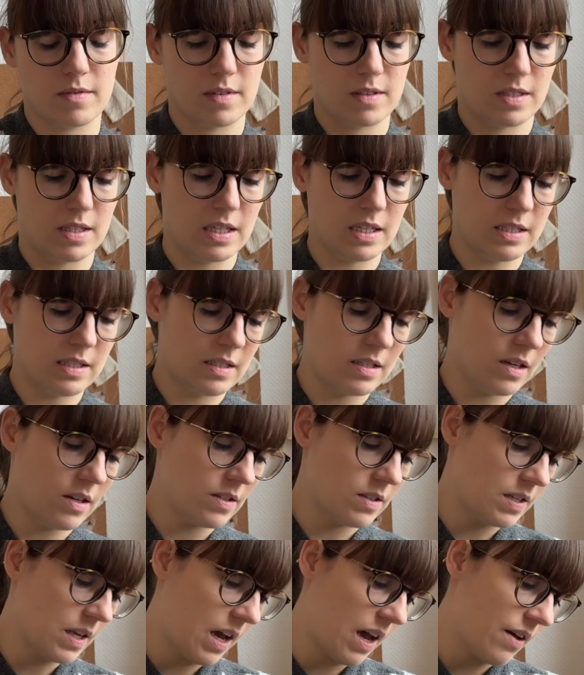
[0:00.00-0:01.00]
This
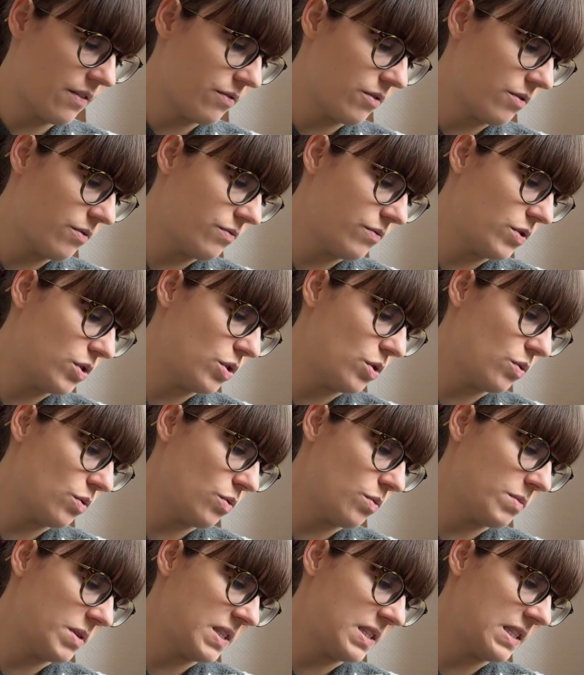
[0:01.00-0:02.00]
does have a
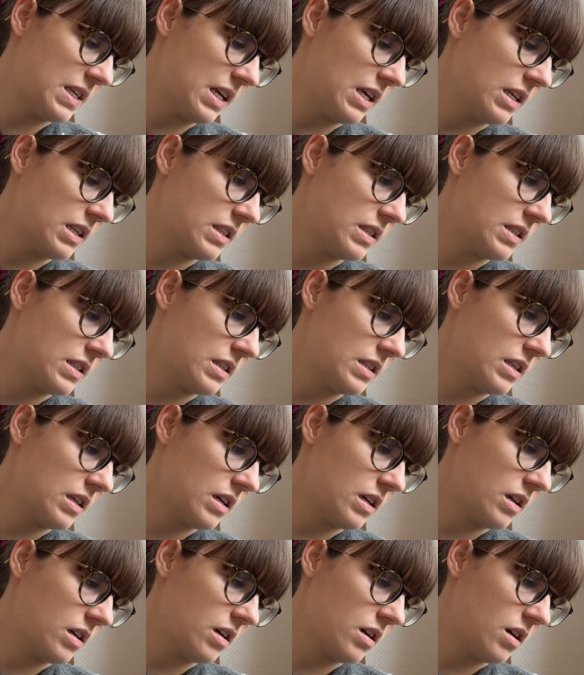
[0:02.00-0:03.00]
few mistakes
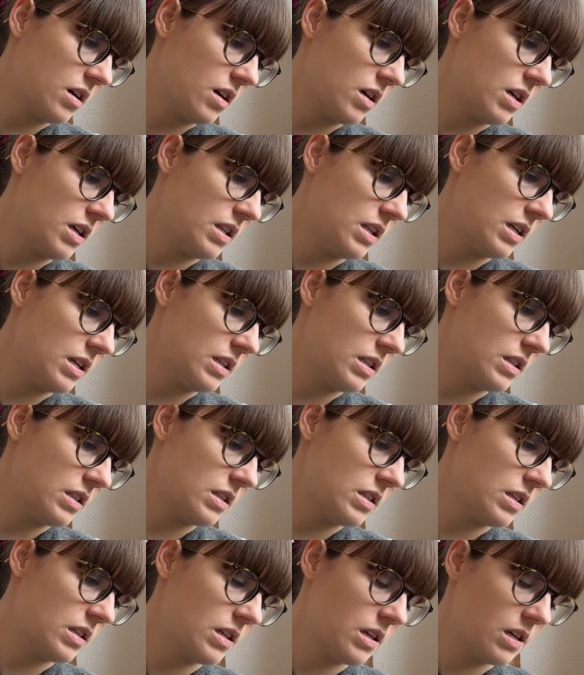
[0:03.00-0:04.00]
in it,